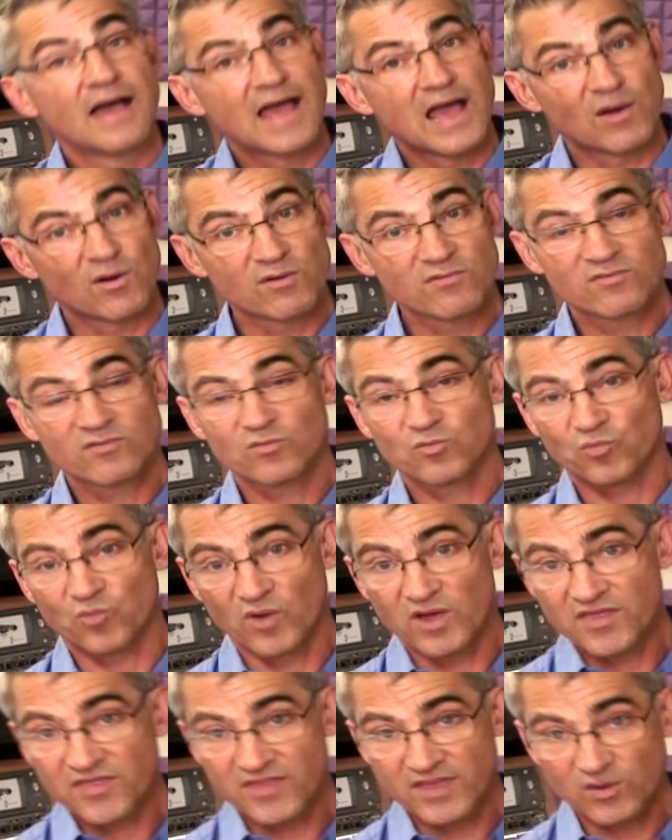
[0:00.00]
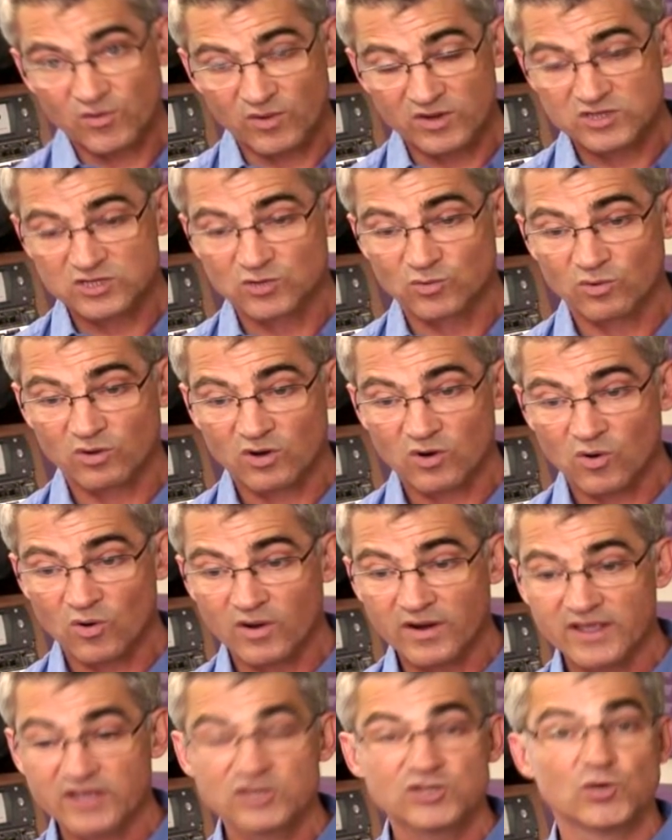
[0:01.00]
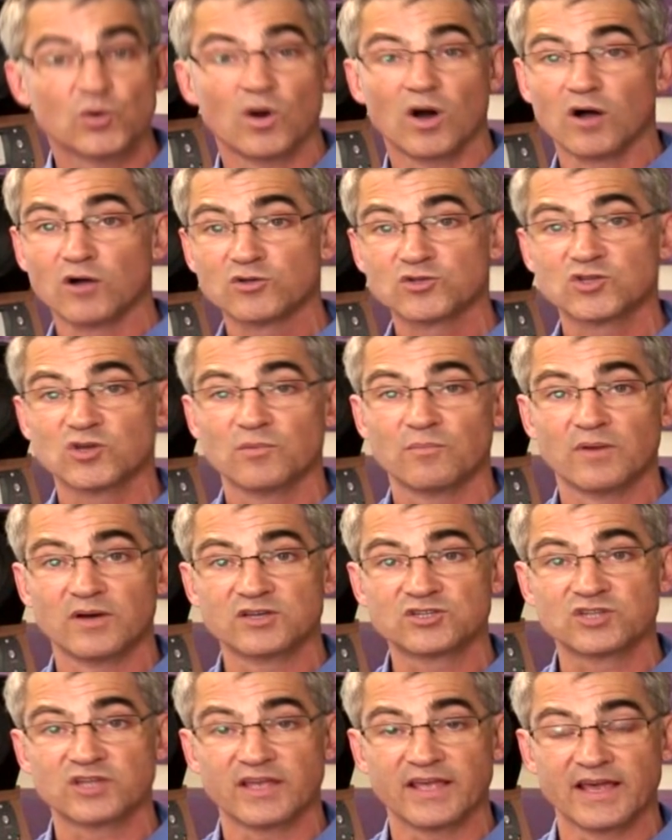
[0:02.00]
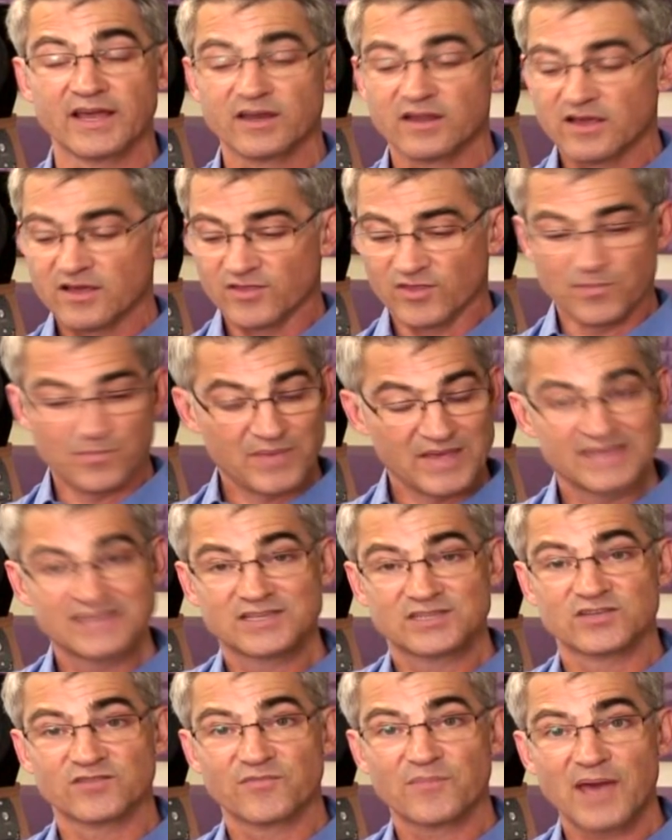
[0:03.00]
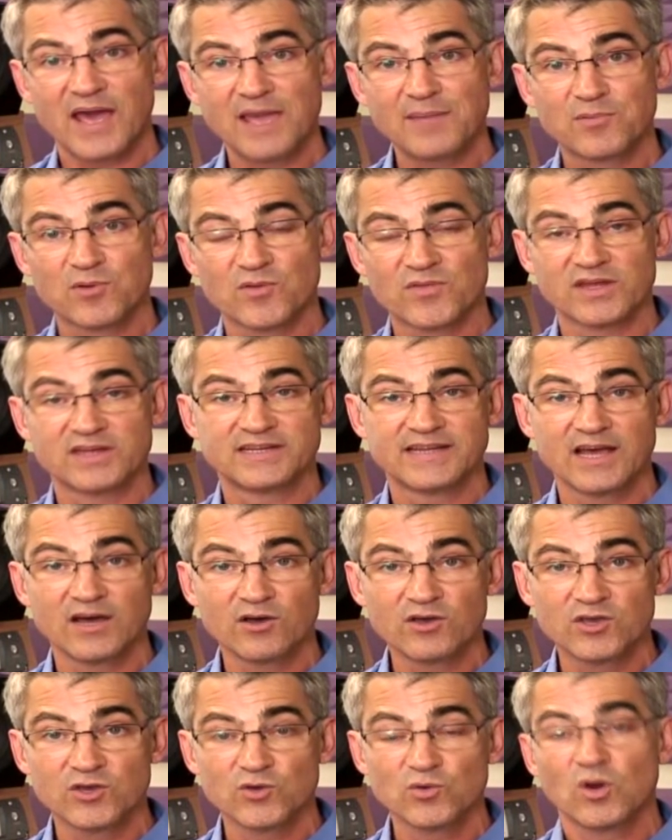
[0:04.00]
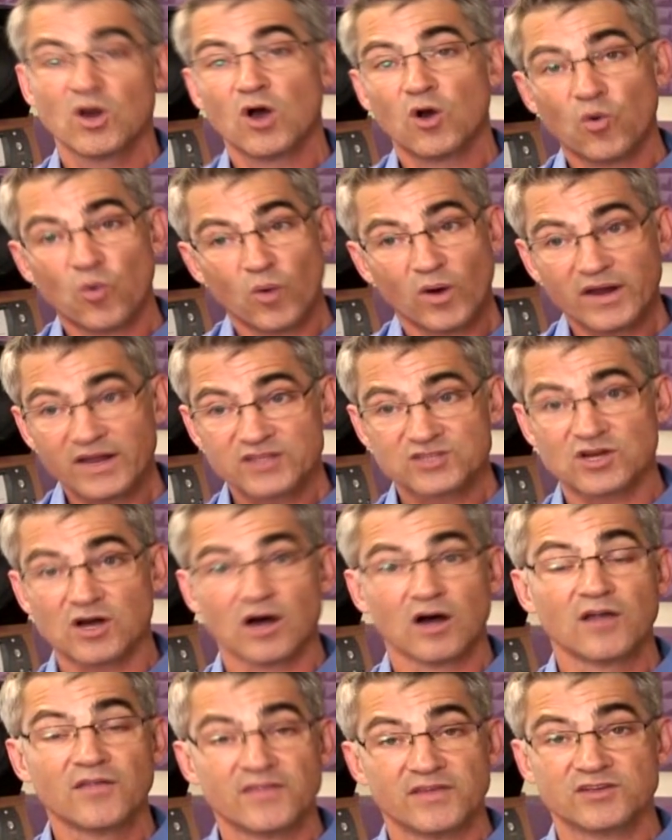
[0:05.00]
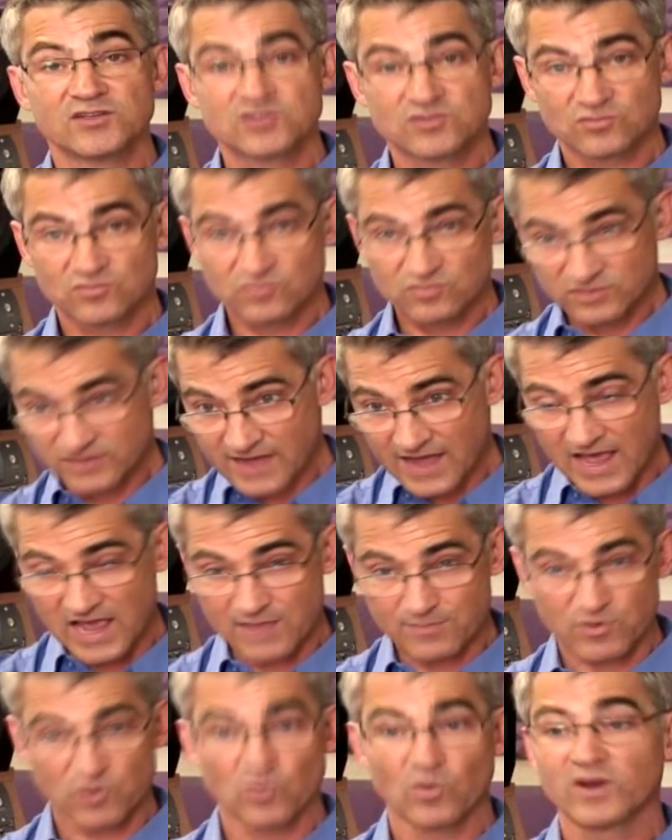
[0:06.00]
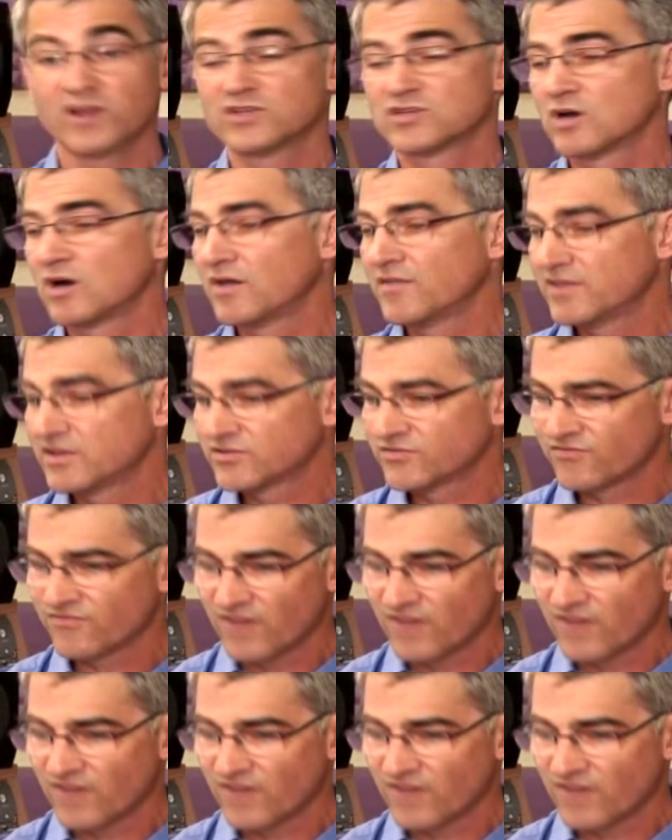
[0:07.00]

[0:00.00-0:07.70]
However, with the original recordings, you also must get the pieces of paper that tell you what is on this tape or what is on this